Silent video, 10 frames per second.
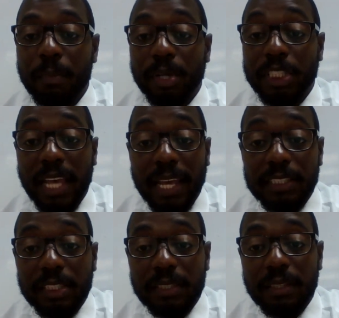
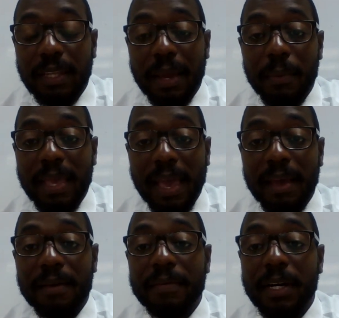protection that we
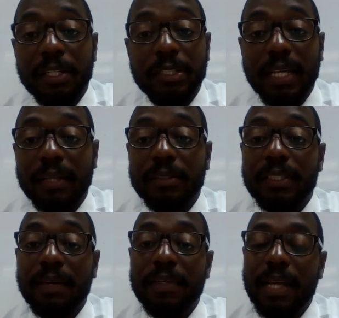have under Title
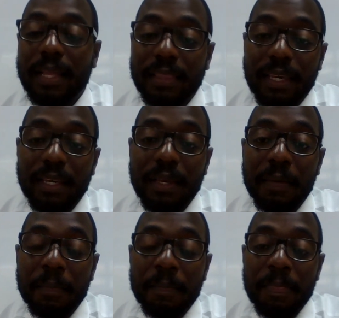VII, I think
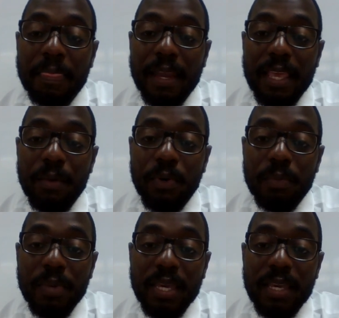that he
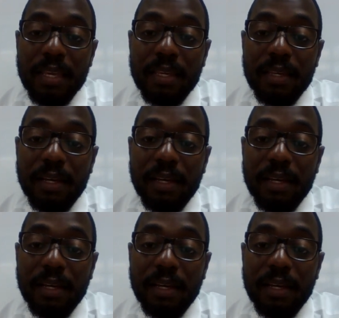would be